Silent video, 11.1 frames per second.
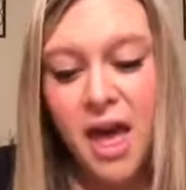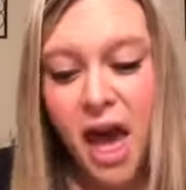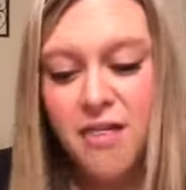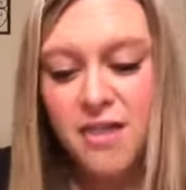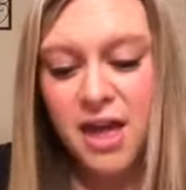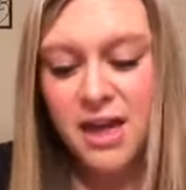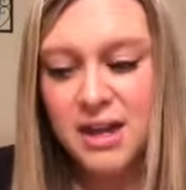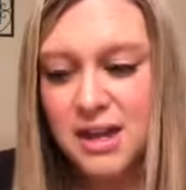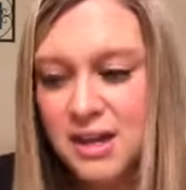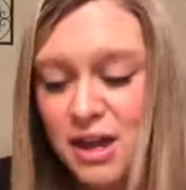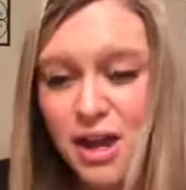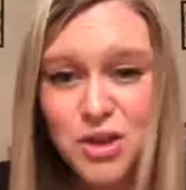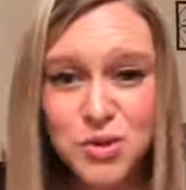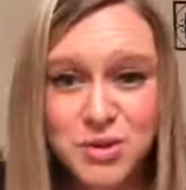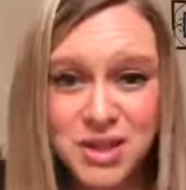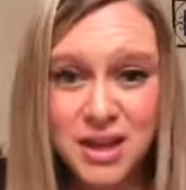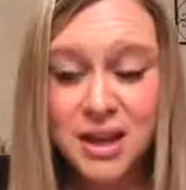And then
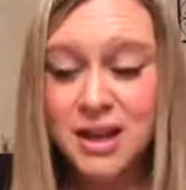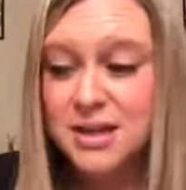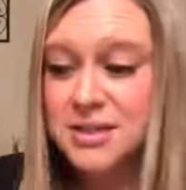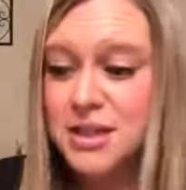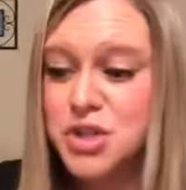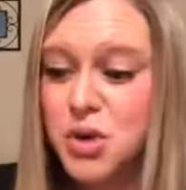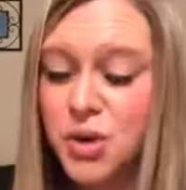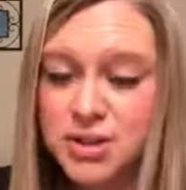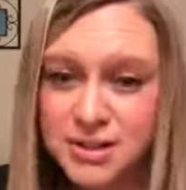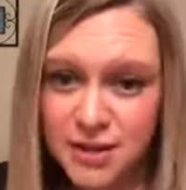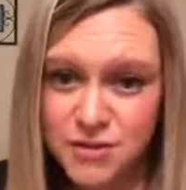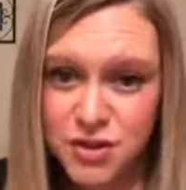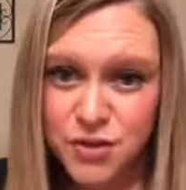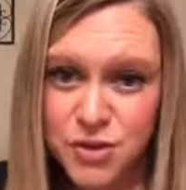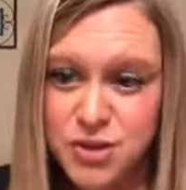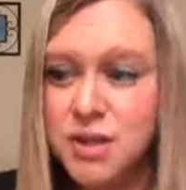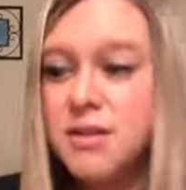using an essential oil safe
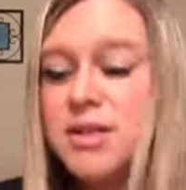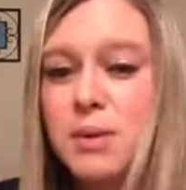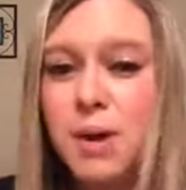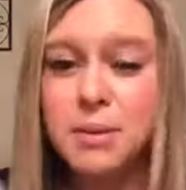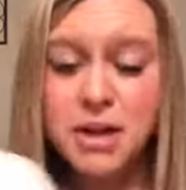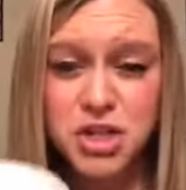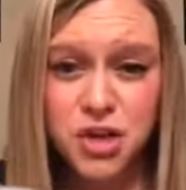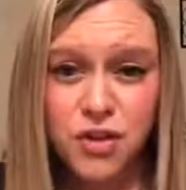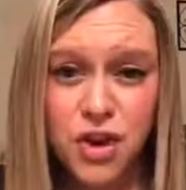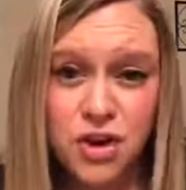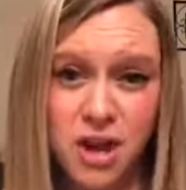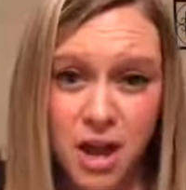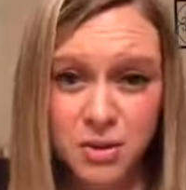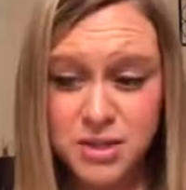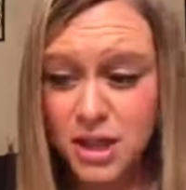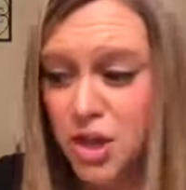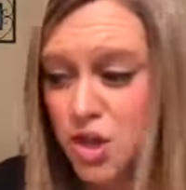diffuser. So you want to make sure that you're not
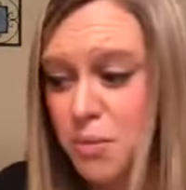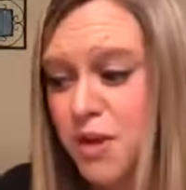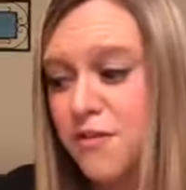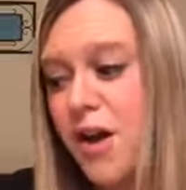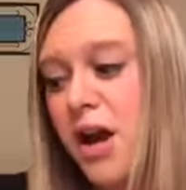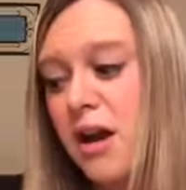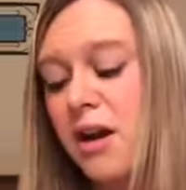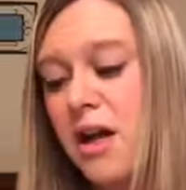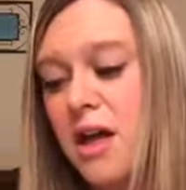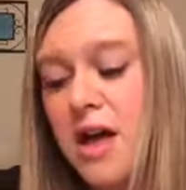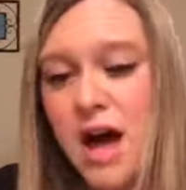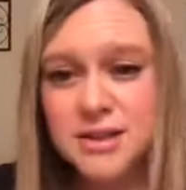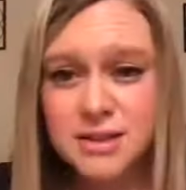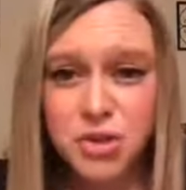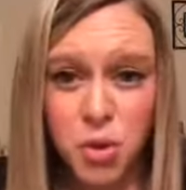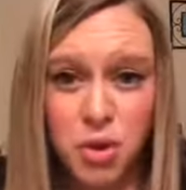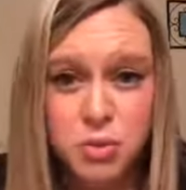using a humidifier.
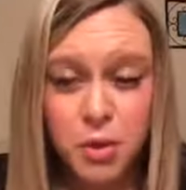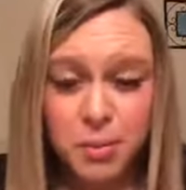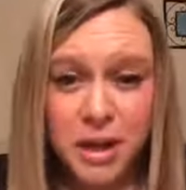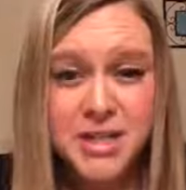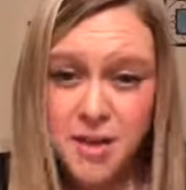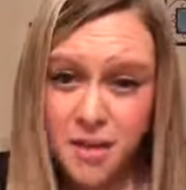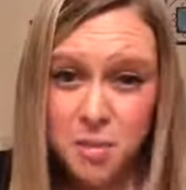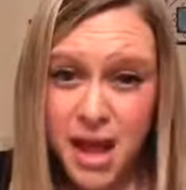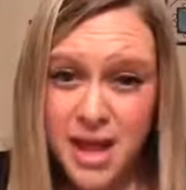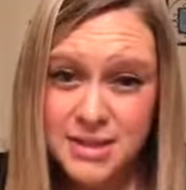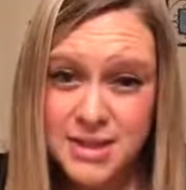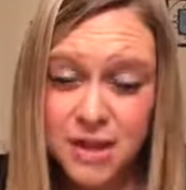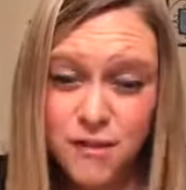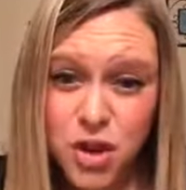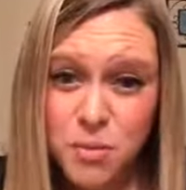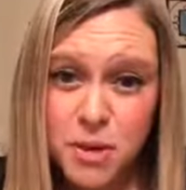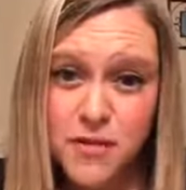Essential oils will break down the plastic of a
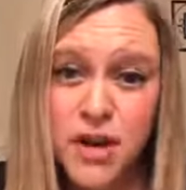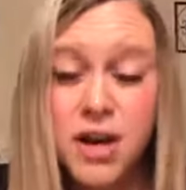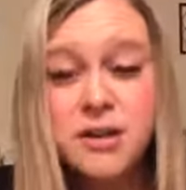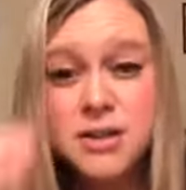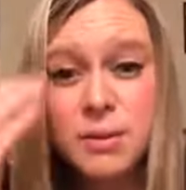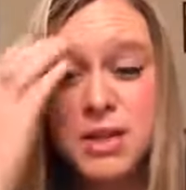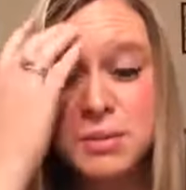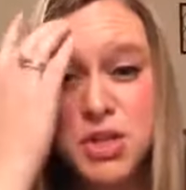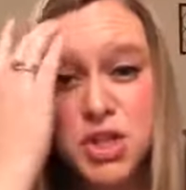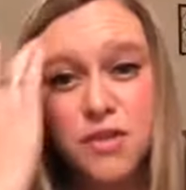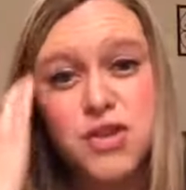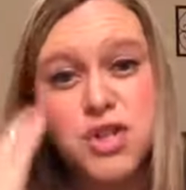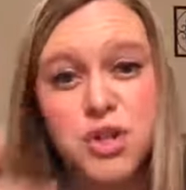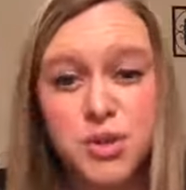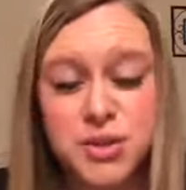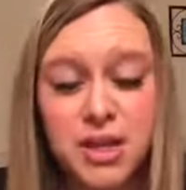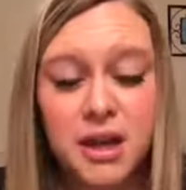humidifier, so you want to be sure that you're
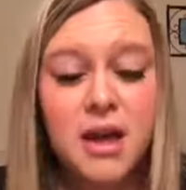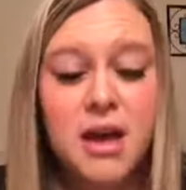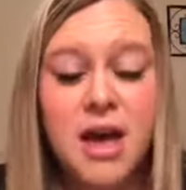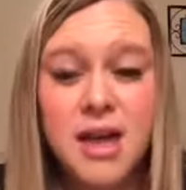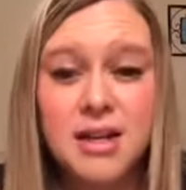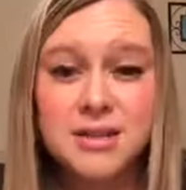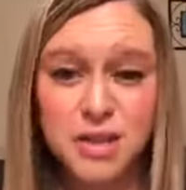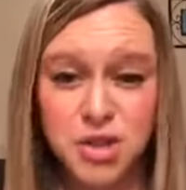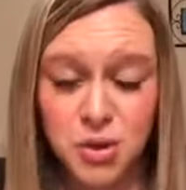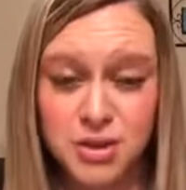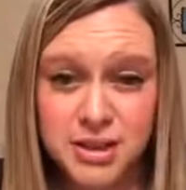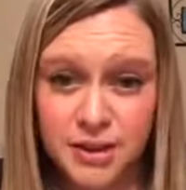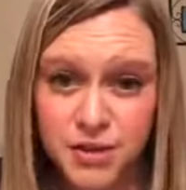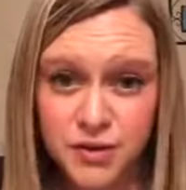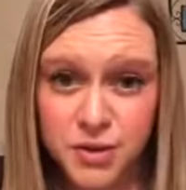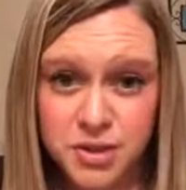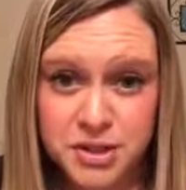using an essential oil safe
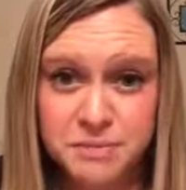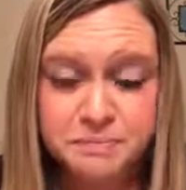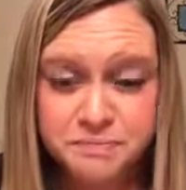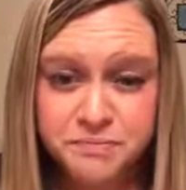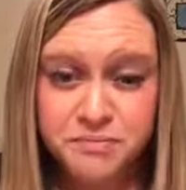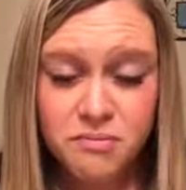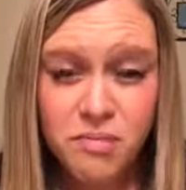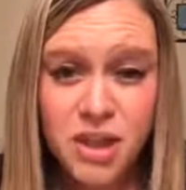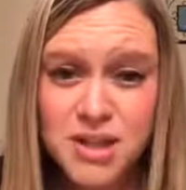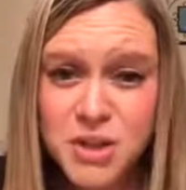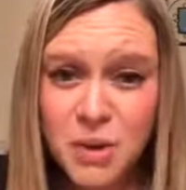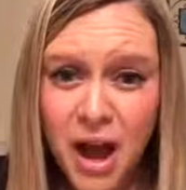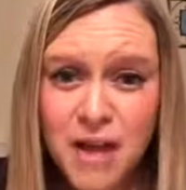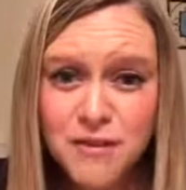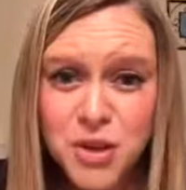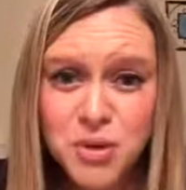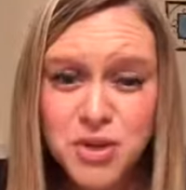diffuser. So
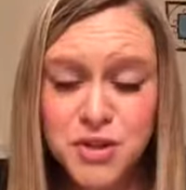I've used